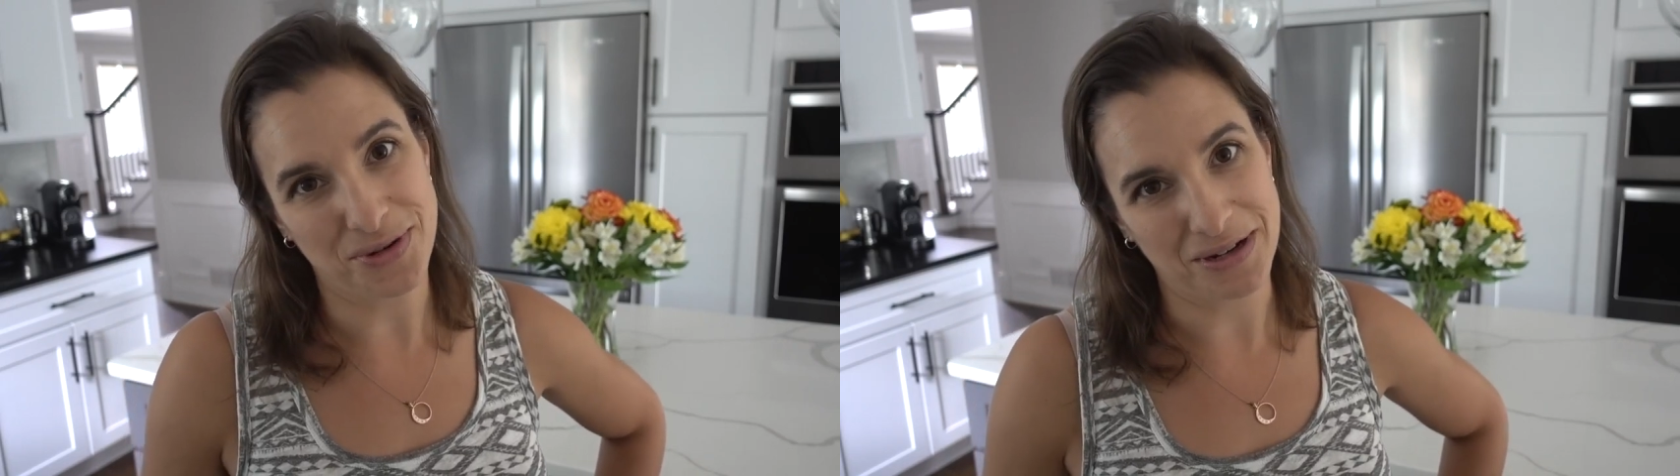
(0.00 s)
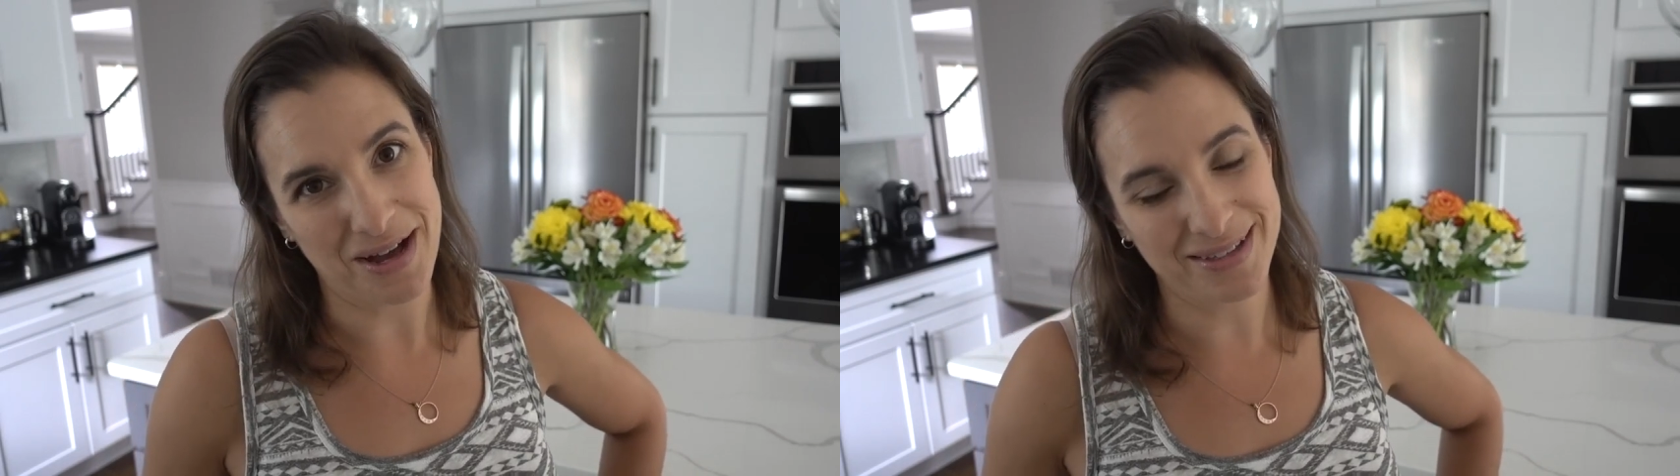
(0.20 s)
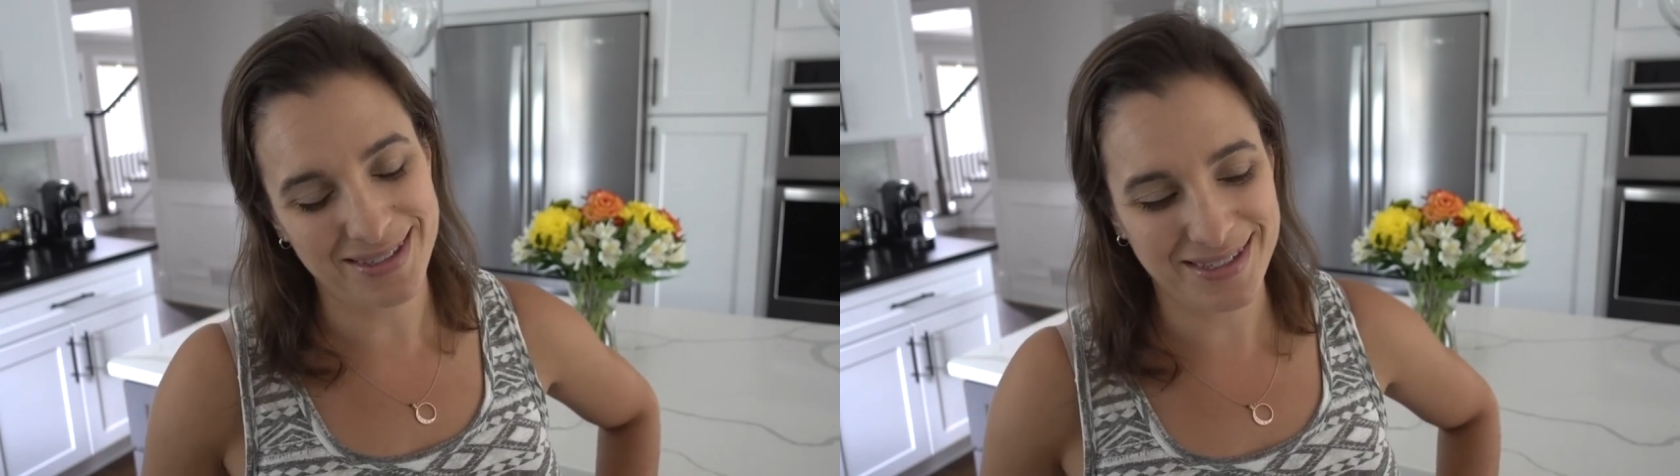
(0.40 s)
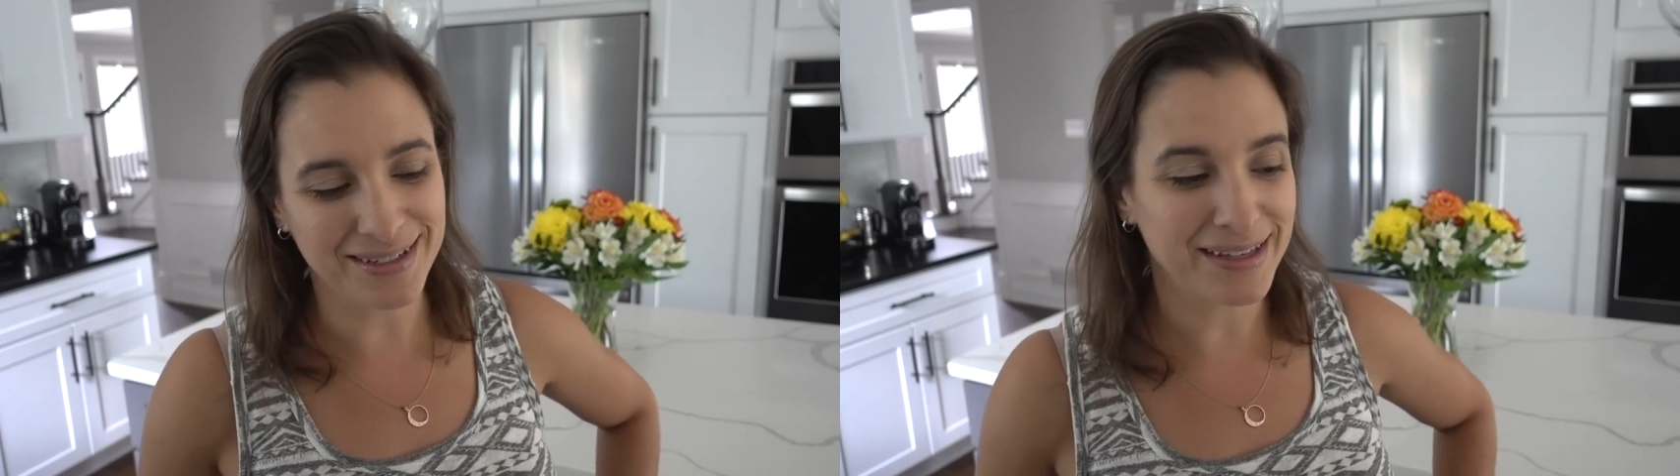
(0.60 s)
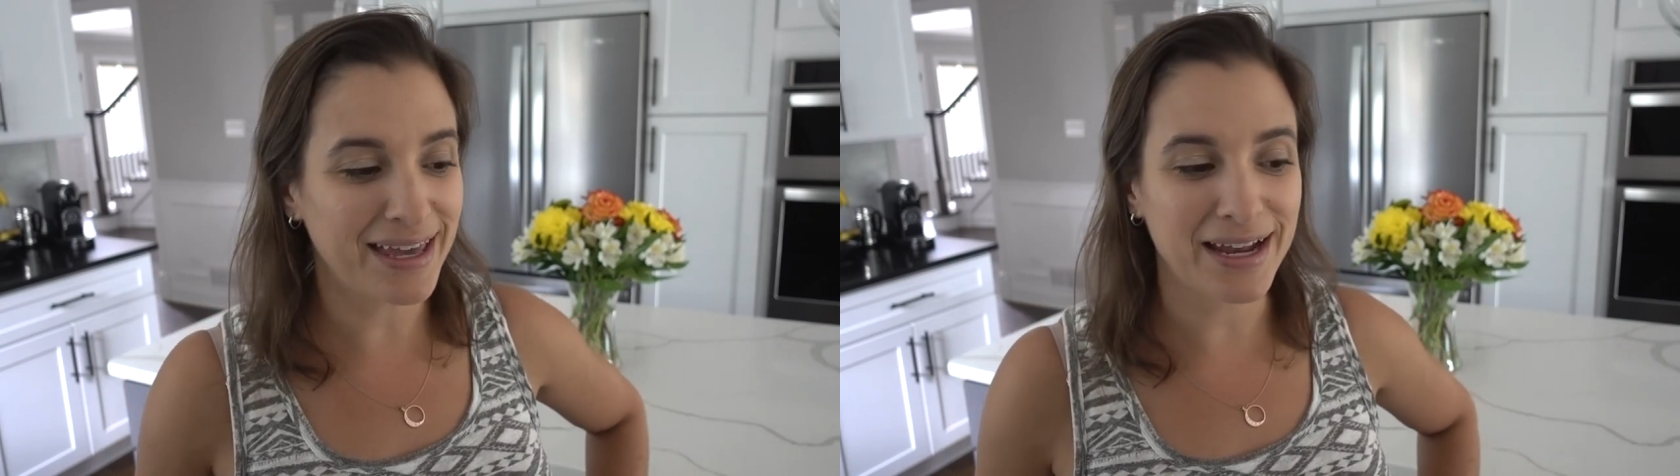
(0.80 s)
work on
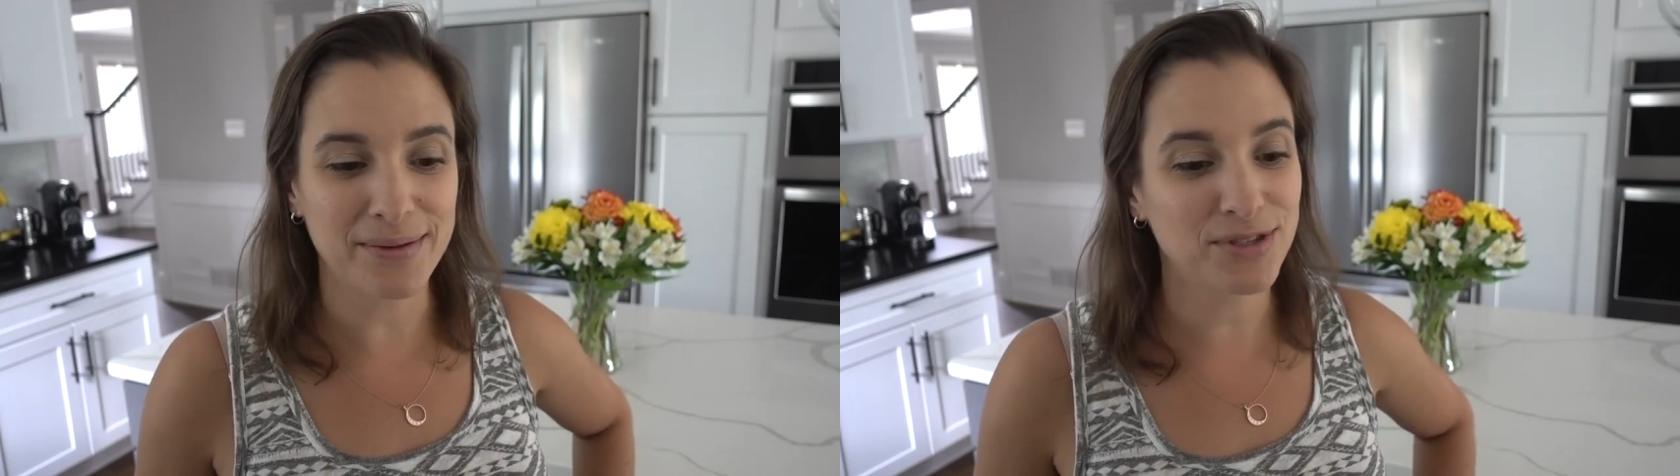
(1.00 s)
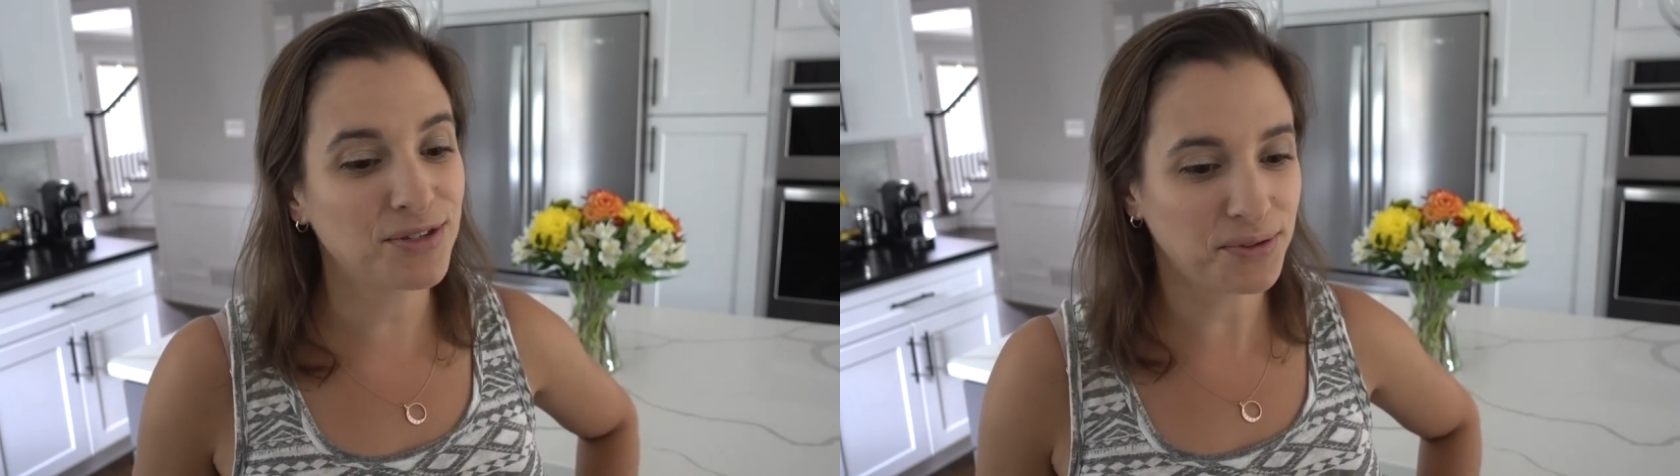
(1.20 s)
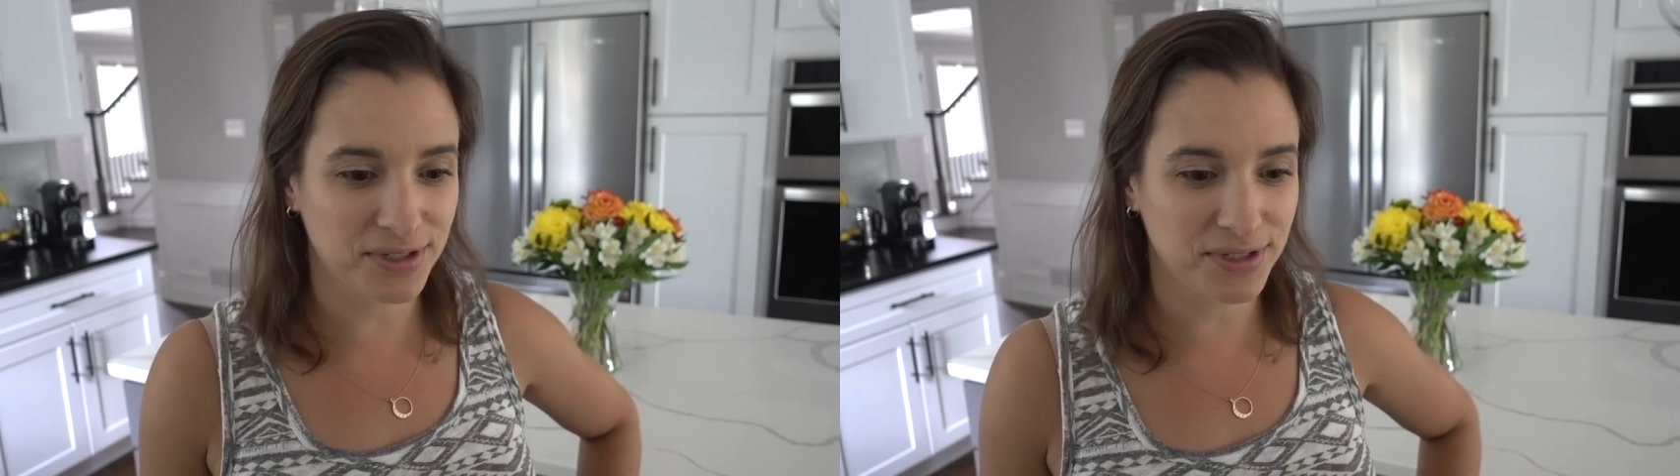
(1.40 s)
still and I'm so